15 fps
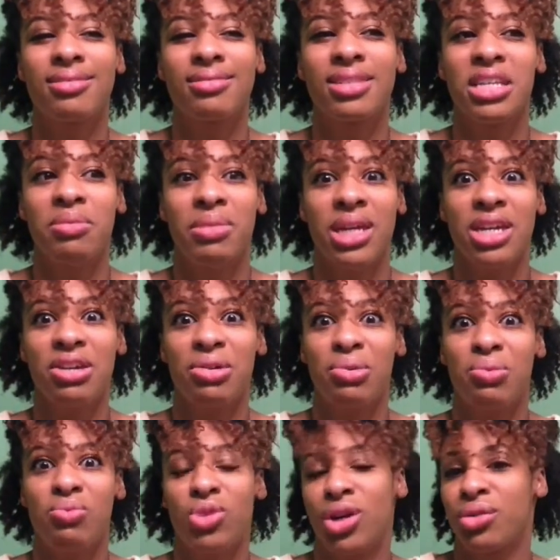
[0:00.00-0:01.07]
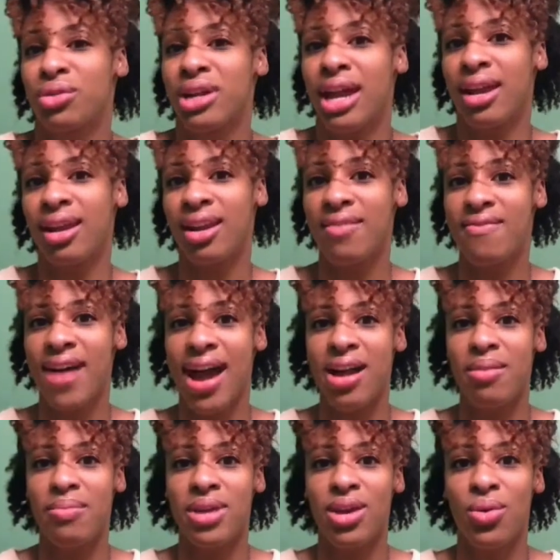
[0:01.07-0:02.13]
to me, would create an
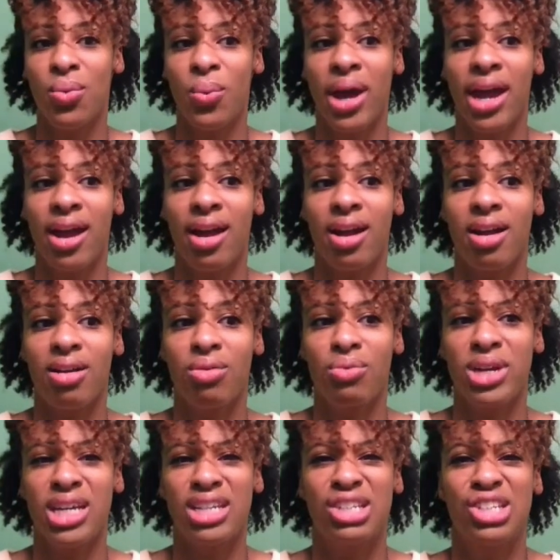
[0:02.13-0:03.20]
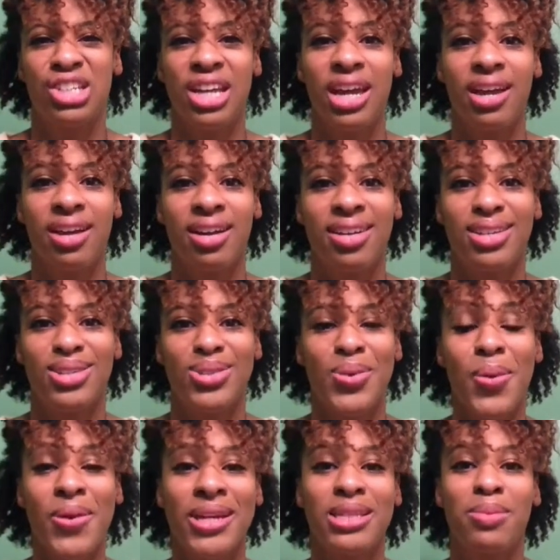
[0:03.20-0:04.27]
environment where we could share
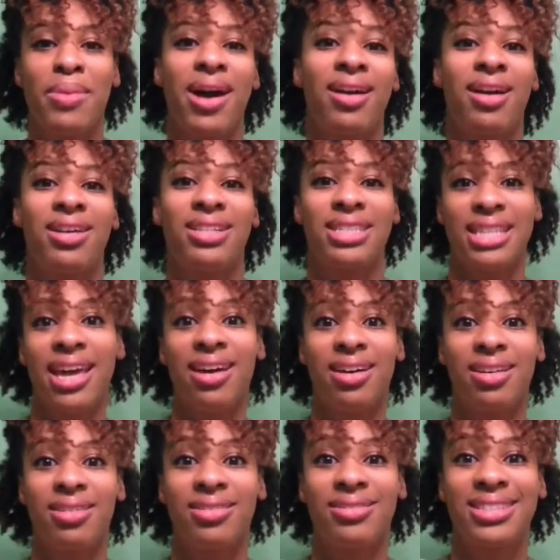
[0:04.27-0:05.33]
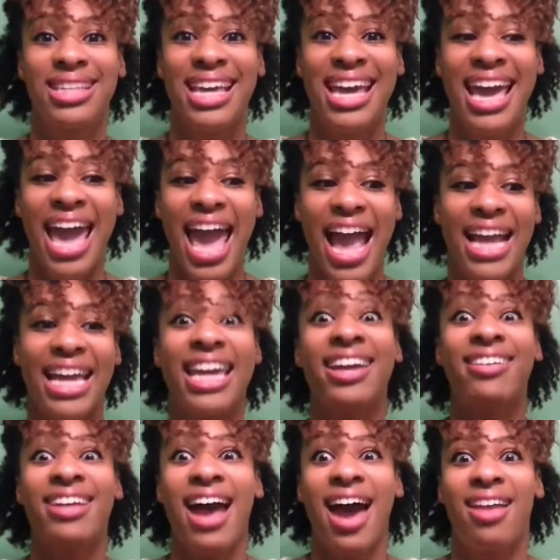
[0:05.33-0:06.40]
stories about ourselves and
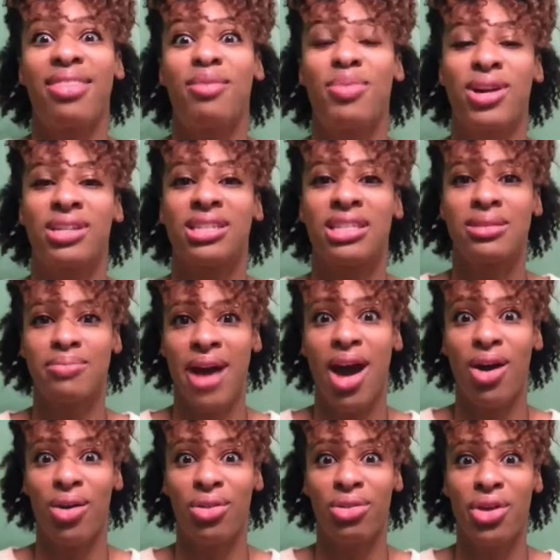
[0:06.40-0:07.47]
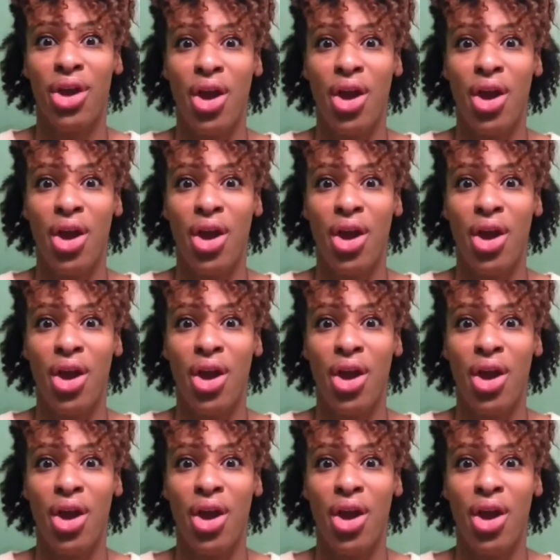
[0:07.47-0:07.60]
hear it out of the person's mouth